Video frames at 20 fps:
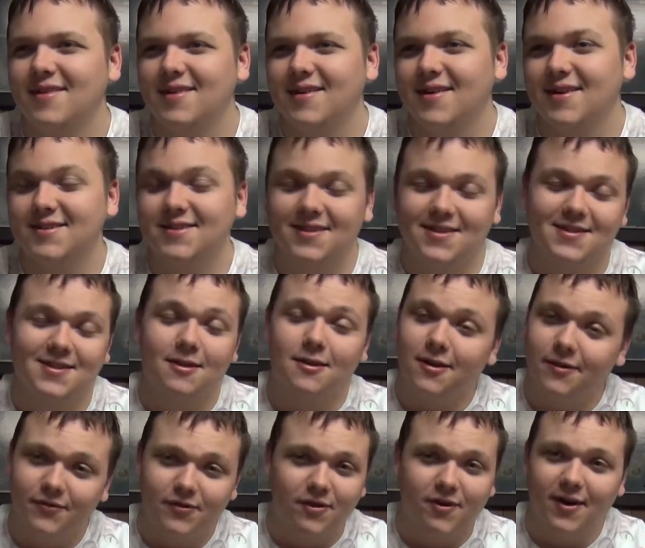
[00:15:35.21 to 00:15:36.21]
Because it's
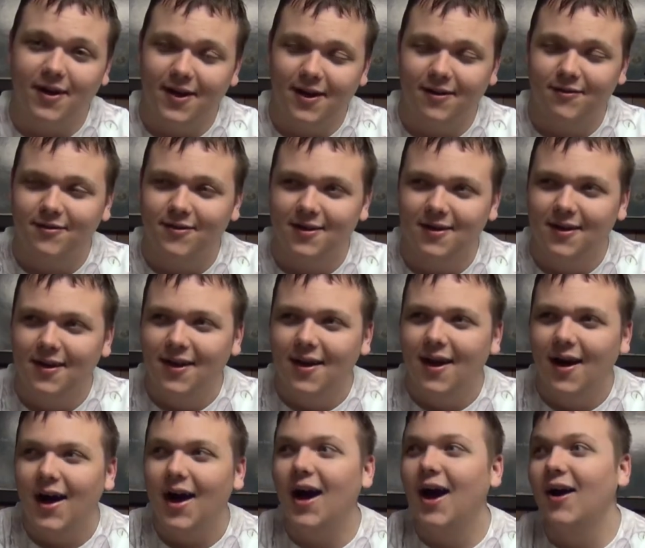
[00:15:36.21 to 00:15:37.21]
Lovecraft.
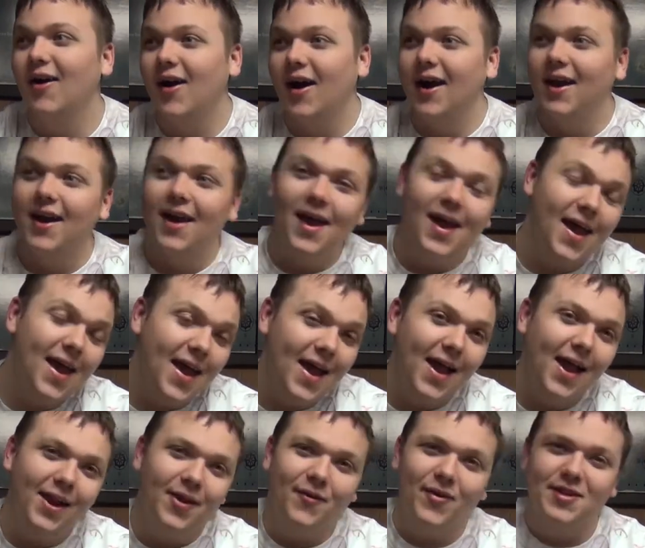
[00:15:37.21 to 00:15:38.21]
Alright,
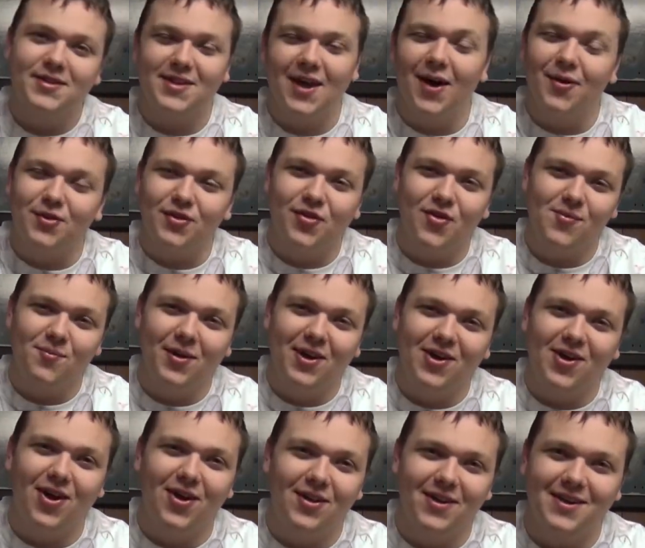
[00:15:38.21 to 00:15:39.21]
anyways, that was for me
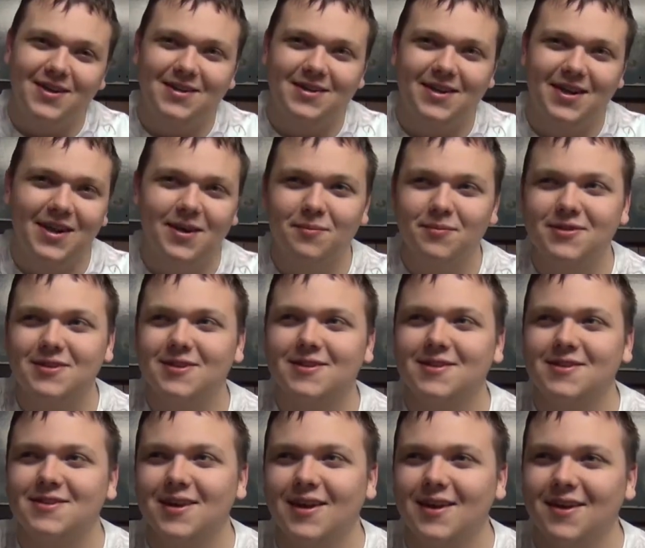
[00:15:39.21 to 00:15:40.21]
calling dibs,
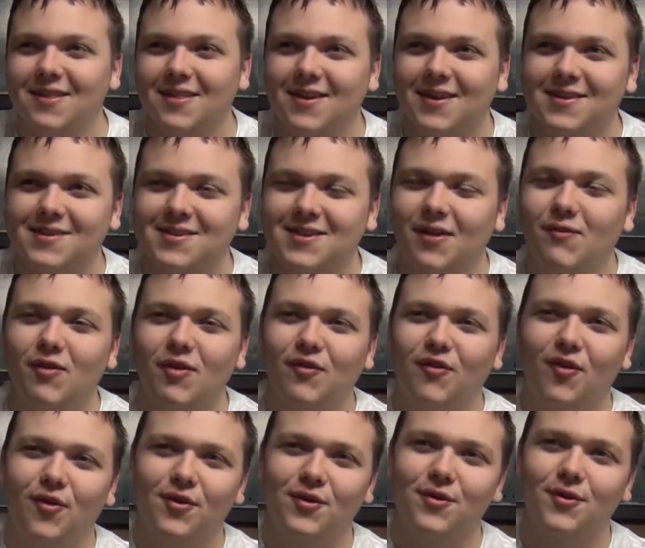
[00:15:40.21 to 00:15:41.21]
because I didn't think a
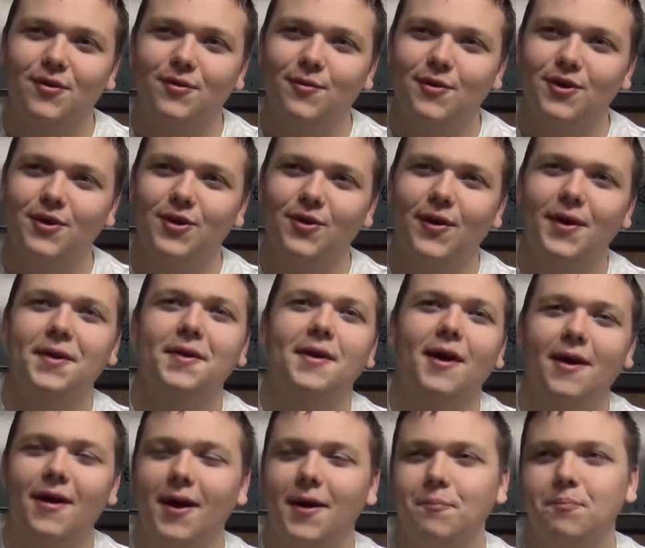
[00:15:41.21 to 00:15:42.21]
74-year-old would do it.
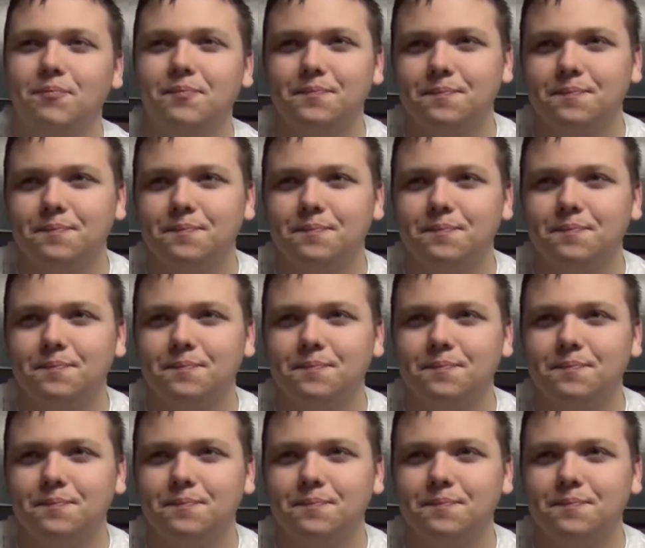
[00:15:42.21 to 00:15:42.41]
Alright.